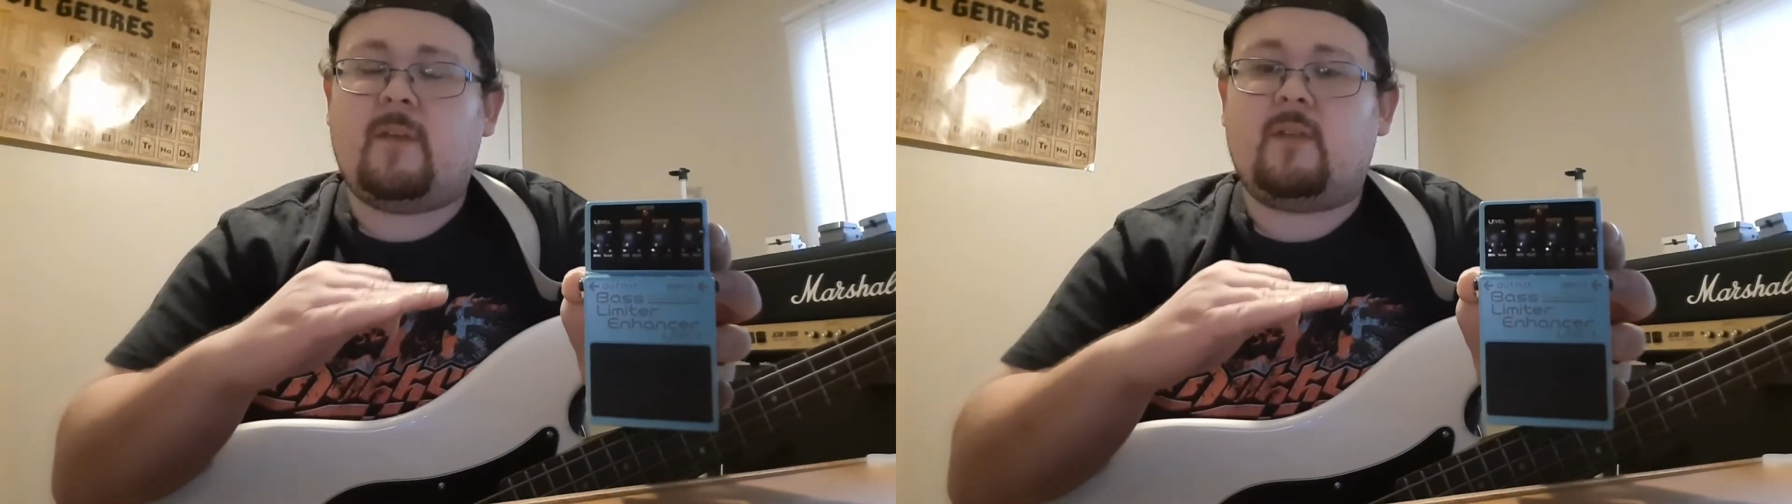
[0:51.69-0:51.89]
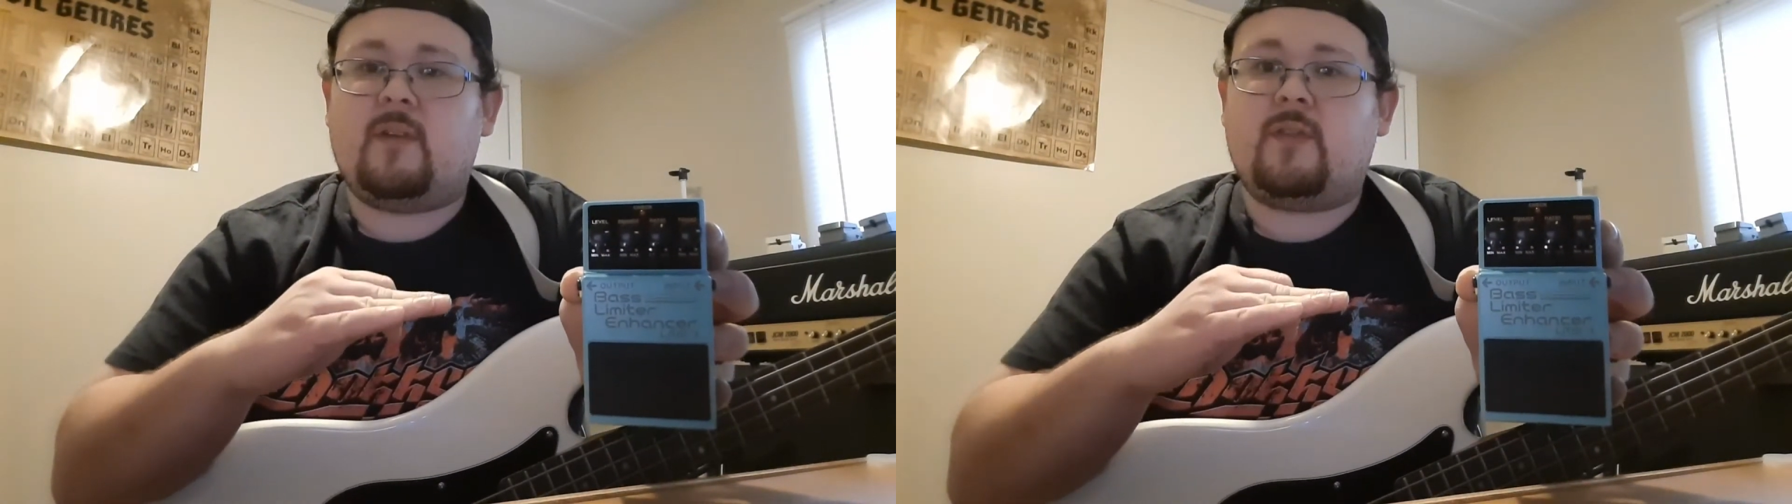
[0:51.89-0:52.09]

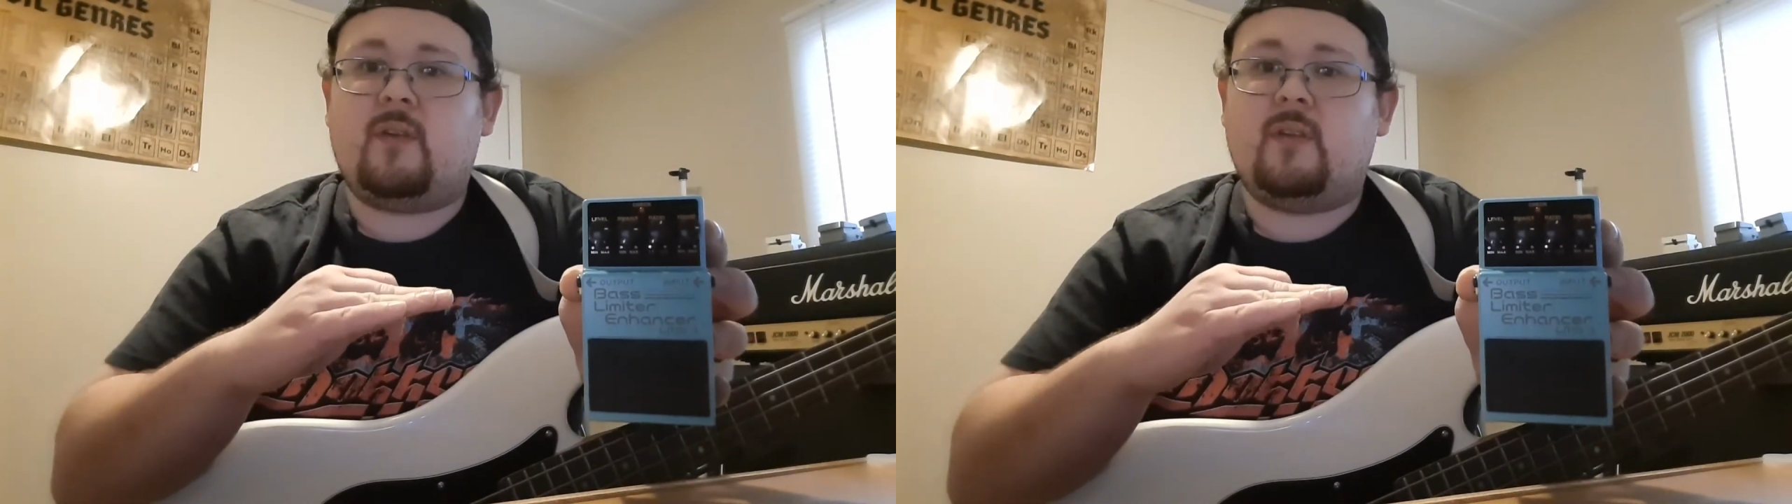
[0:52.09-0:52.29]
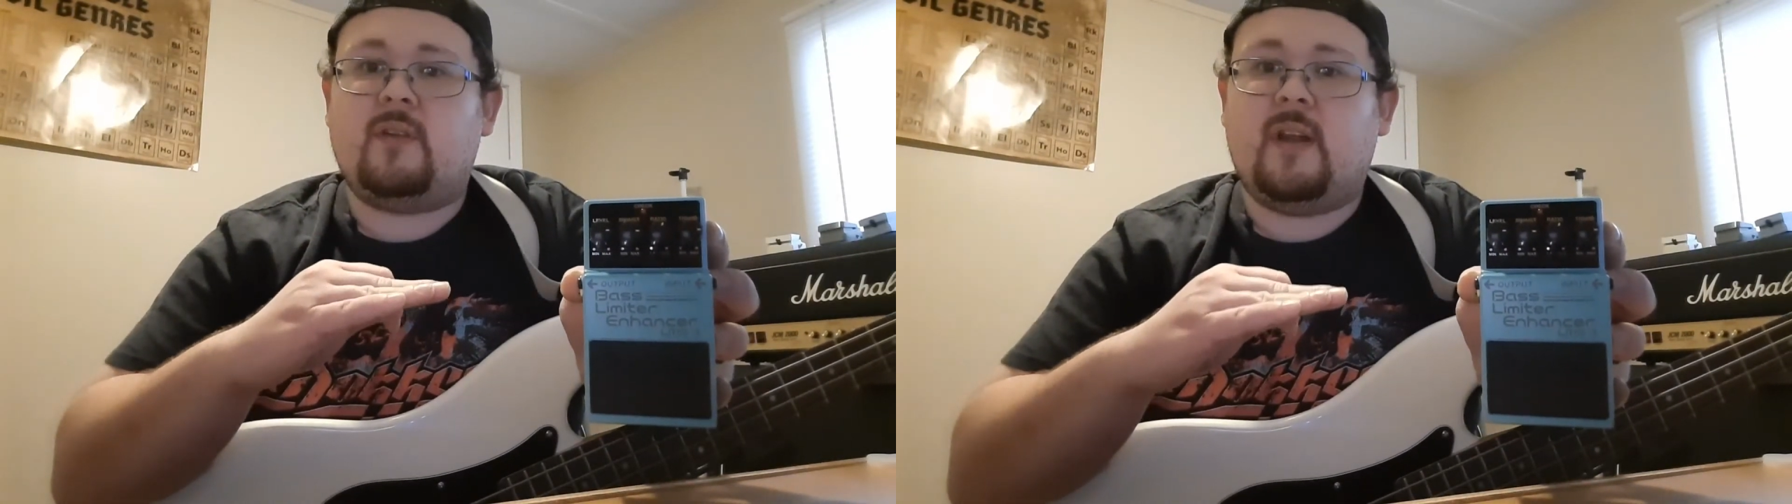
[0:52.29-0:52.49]
after a
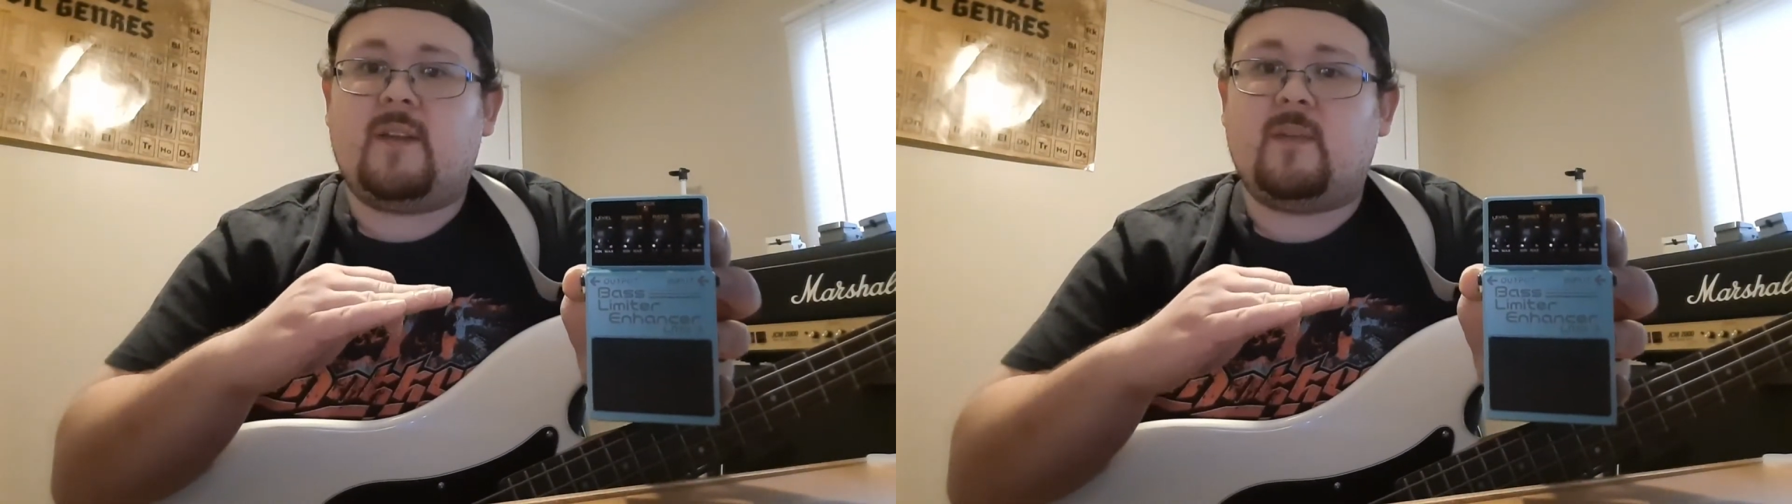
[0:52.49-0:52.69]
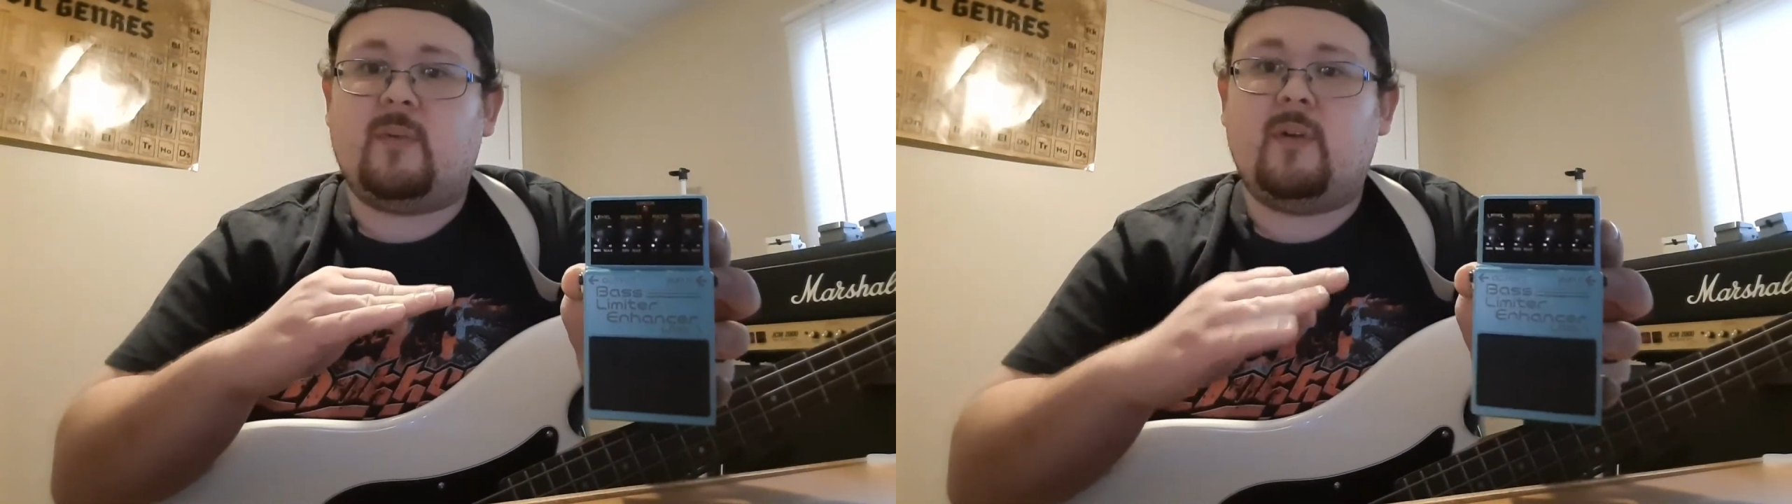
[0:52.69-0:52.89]
certain
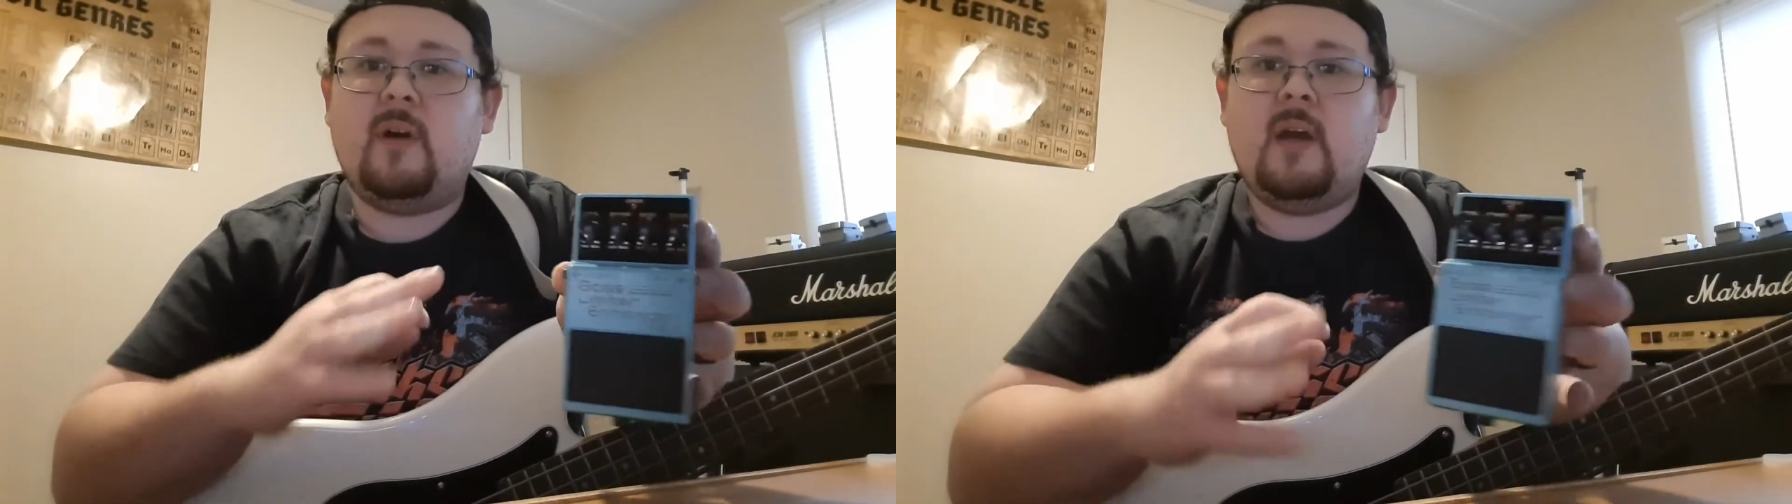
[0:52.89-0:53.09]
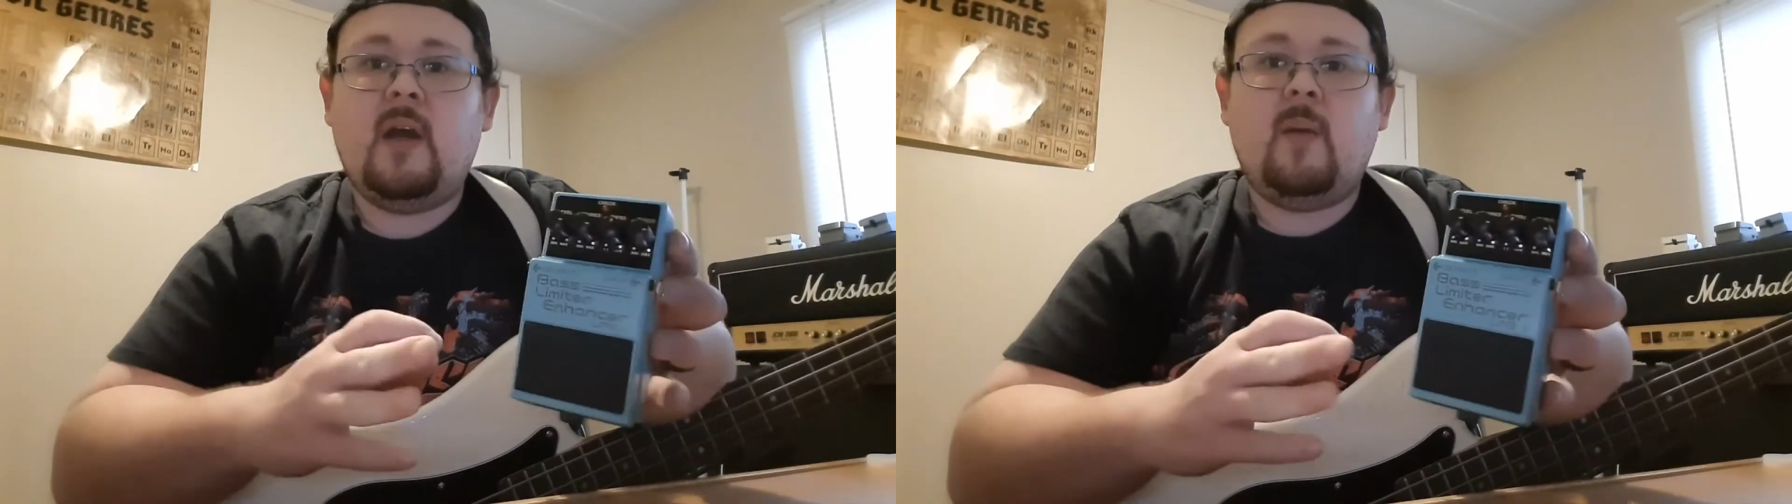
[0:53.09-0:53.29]
decibel.